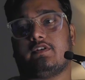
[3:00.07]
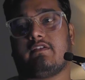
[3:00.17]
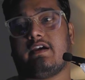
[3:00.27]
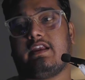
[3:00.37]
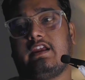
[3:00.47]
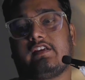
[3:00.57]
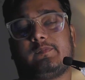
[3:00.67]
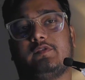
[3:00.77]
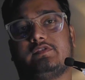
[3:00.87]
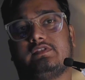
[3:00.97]
motor wiring
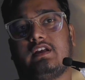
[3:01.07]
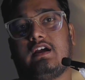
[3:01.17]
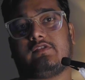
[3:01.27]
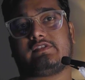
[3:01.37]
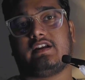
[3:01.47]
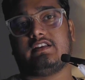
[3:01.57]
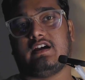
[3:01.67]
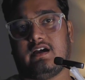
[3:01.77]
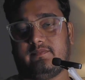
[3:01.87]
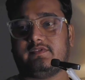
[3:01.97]
exposed outside
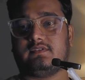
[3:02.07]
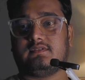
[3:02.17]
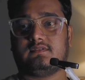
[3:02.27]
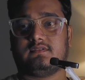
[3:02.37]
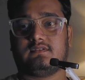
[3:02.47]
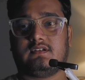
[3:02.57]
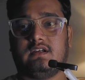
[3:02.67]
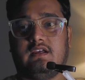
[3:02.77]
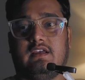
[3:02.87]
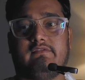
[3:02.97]
the arms.
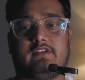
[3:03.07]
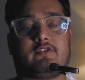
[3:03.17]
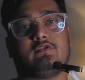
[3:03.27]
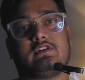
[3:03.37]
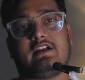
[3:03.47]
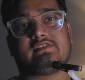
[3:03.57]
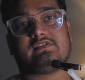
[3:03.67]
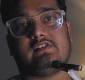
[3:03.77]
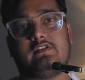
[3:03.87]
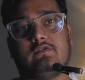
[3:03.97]
If the drone
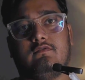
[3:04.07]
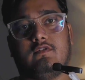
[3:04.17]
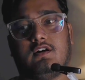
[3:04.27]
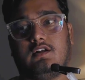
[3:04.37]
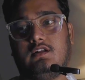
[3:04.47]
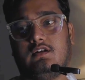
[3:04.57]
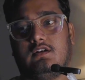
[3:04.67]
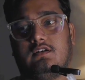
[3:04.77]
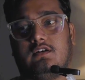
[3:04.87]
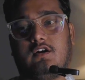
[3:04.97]
crashes into wall
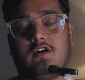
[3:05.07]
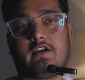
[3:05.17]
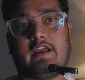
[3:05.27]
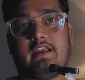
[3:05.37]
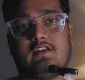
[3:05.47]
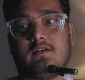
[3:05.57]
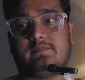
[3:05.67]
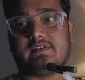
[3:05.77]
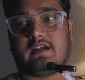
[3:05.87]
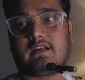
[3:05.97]
or any
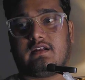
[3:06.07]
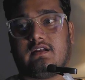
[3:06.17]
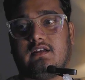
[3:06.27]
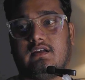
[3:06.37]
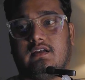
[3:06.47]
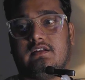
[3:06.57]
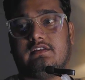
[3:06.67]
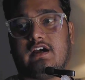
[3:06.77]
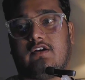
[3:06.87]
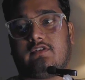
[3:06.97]
object,
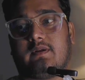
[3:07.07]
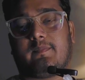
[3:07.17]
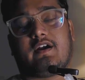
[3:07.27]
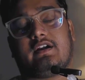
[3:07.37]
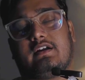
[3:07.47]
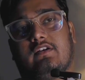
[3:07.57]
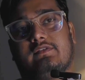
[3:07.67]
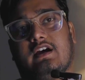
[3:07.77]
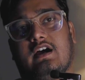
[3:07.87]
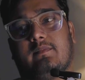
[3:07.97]
the outer part
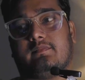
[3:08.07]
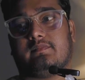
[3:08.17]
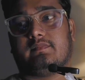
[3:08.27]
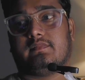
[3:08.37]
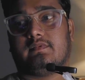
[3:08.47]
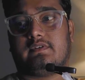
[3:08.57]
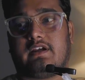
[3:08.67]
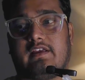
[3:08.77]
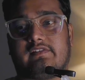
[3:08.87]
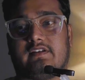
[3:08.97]
of the arm
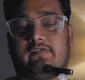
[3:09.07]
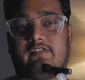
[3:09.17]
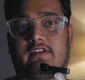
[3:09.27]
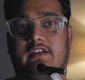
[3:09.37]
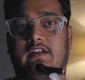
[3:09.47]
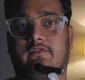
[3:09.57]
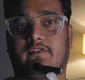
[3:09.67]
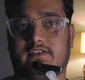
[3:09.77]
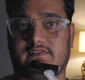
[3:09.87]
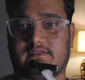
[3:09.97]
takes the hit
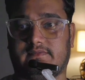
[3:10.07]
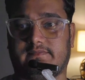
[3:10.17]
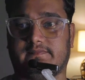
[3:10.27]
first.